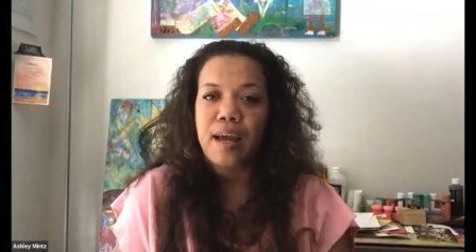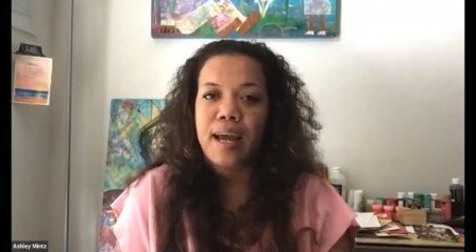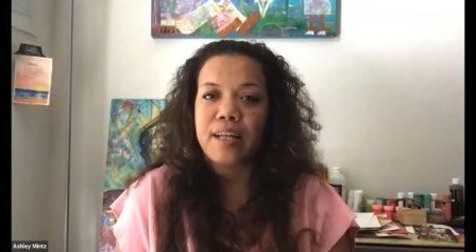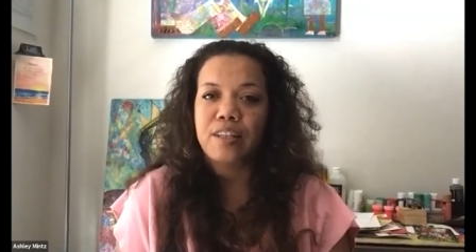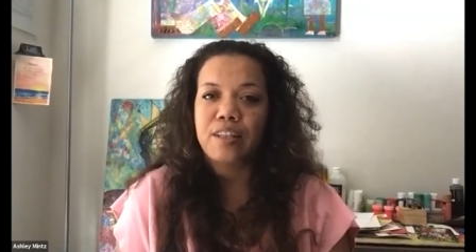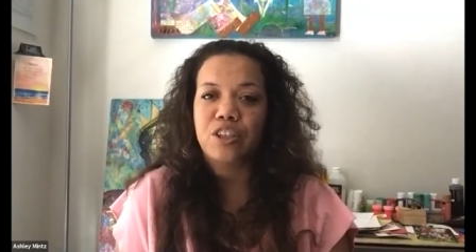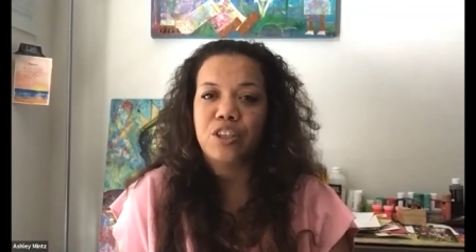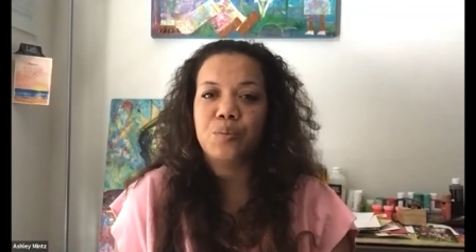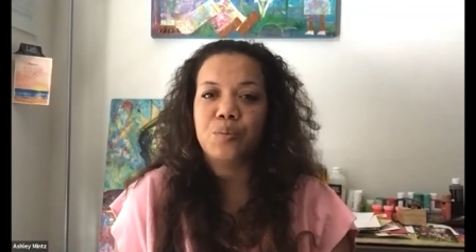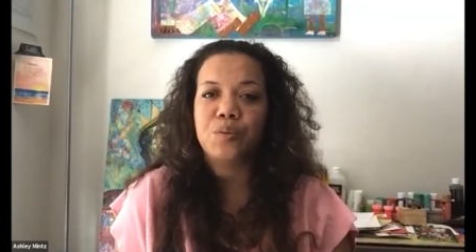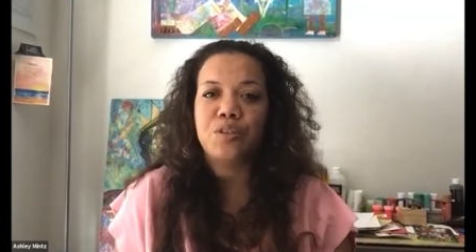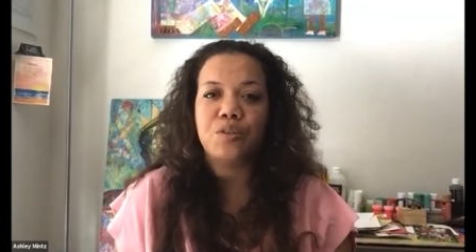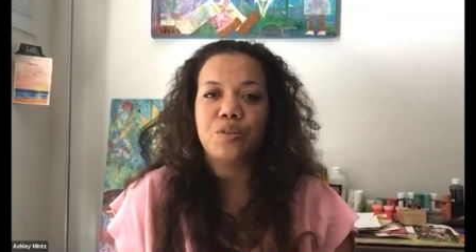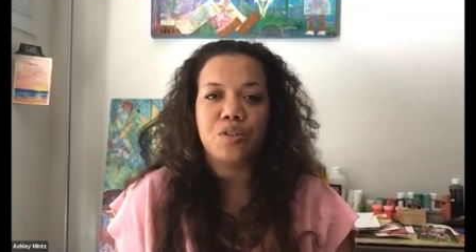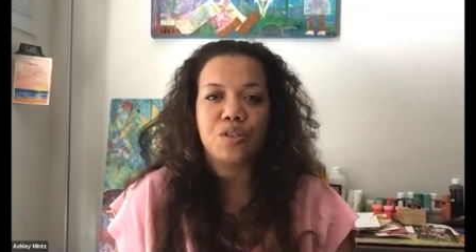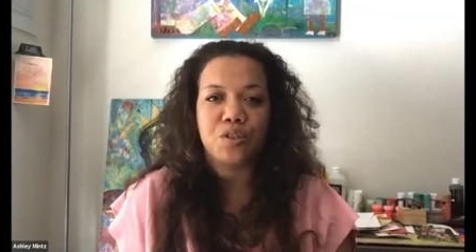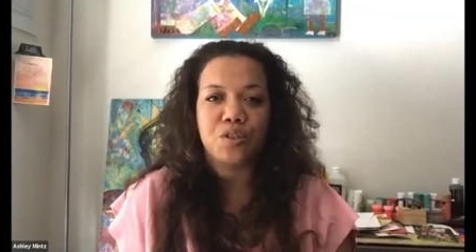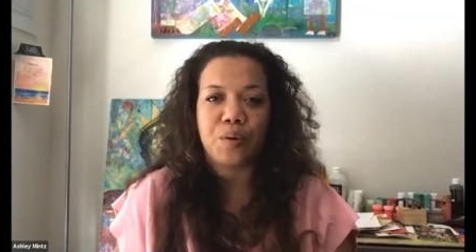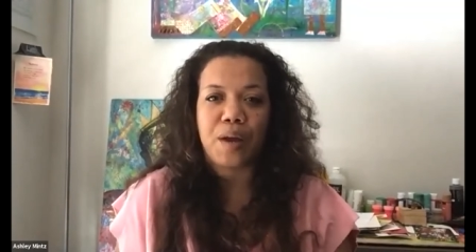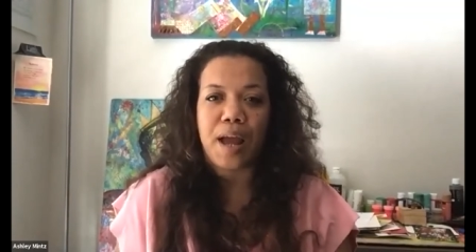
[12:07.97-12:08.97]
and she would do
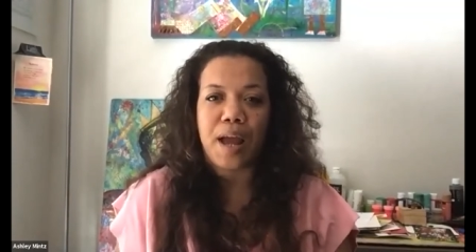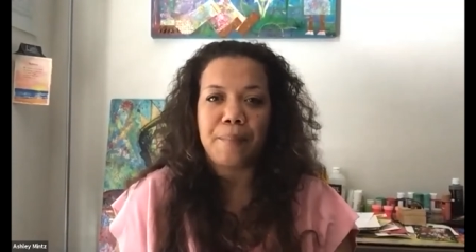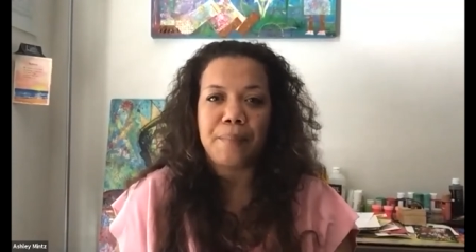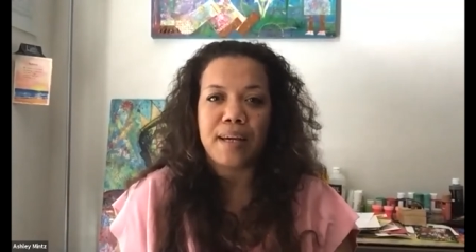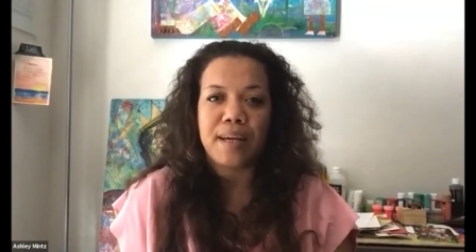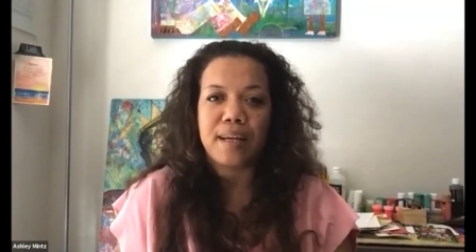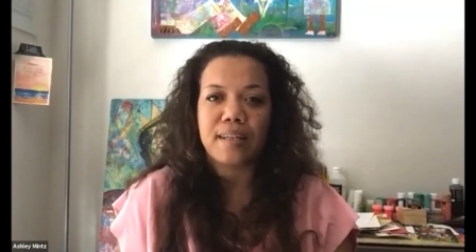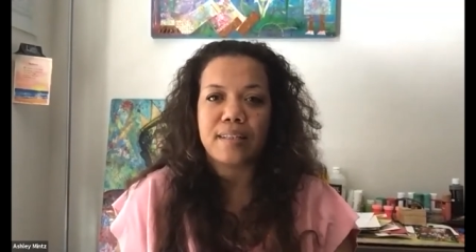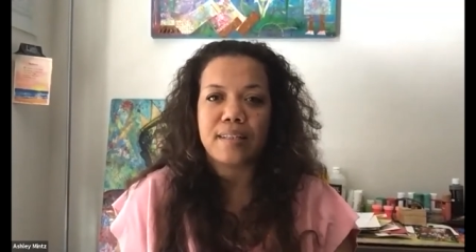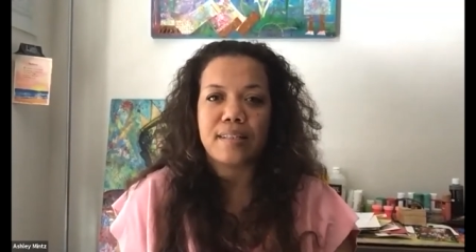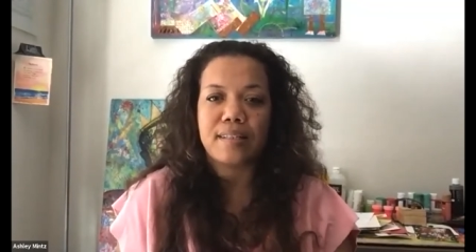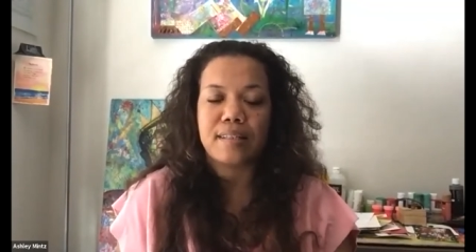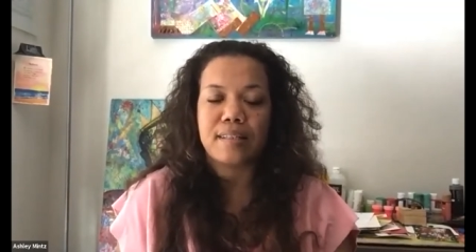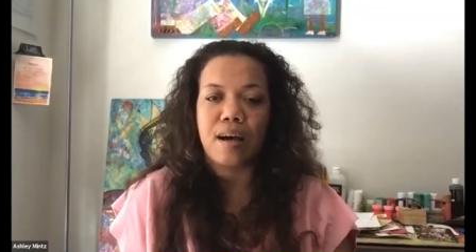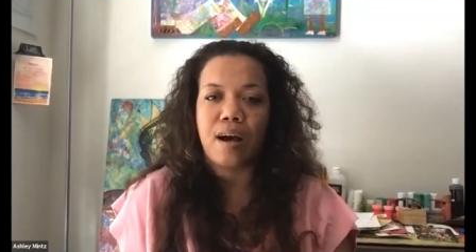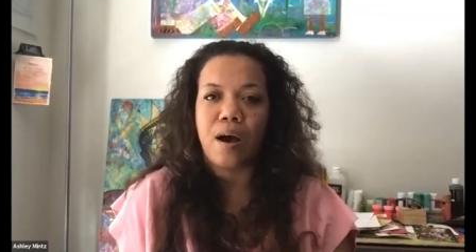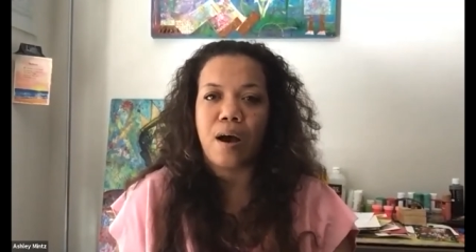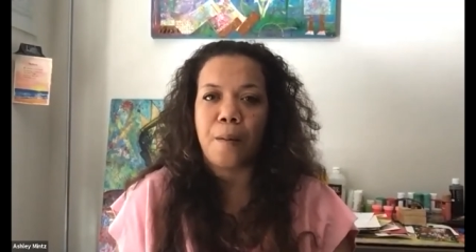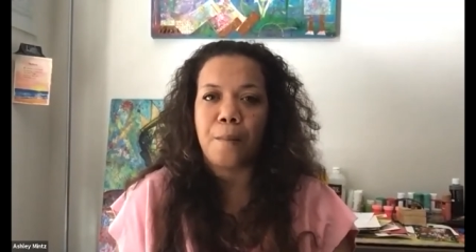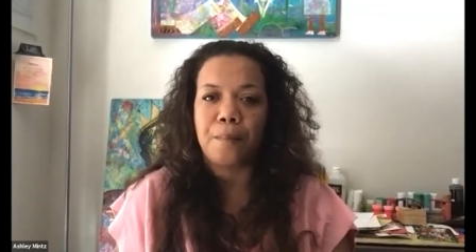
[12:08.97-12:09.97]
ceramics
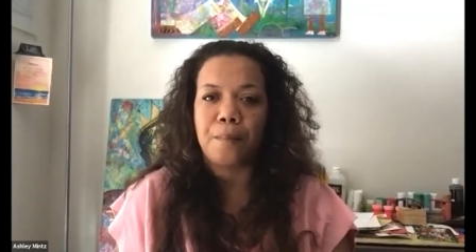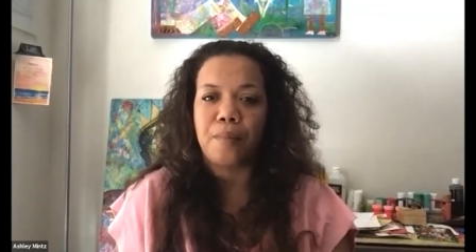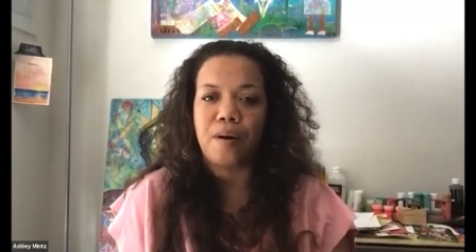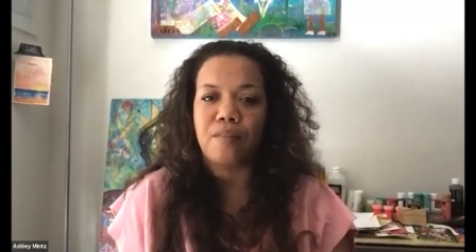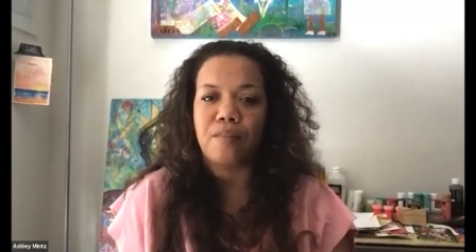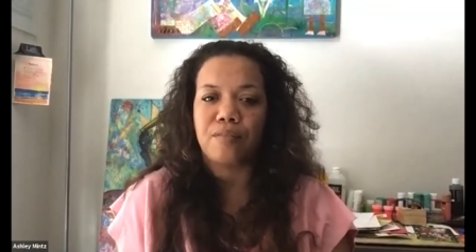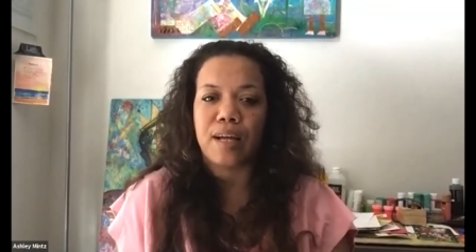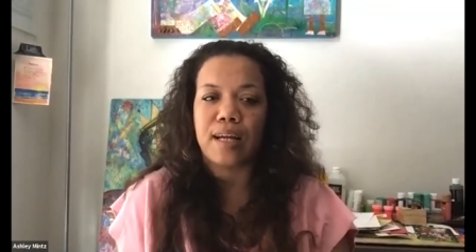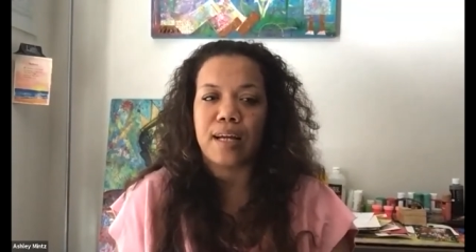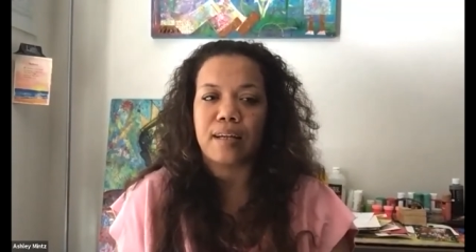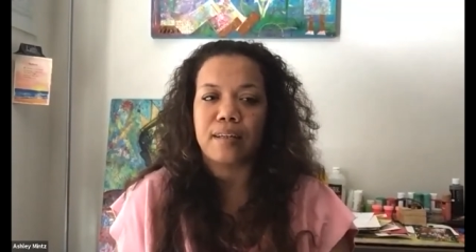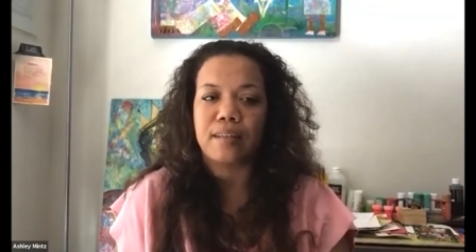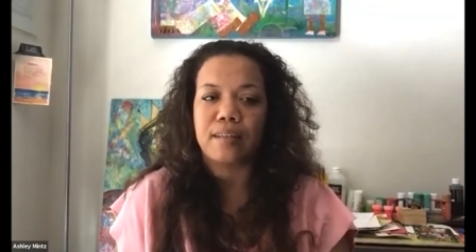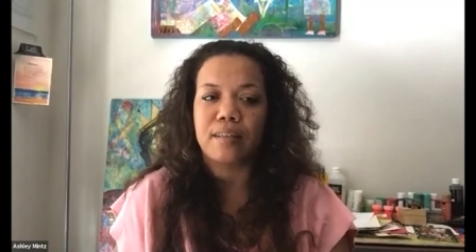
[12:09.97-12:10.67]
of like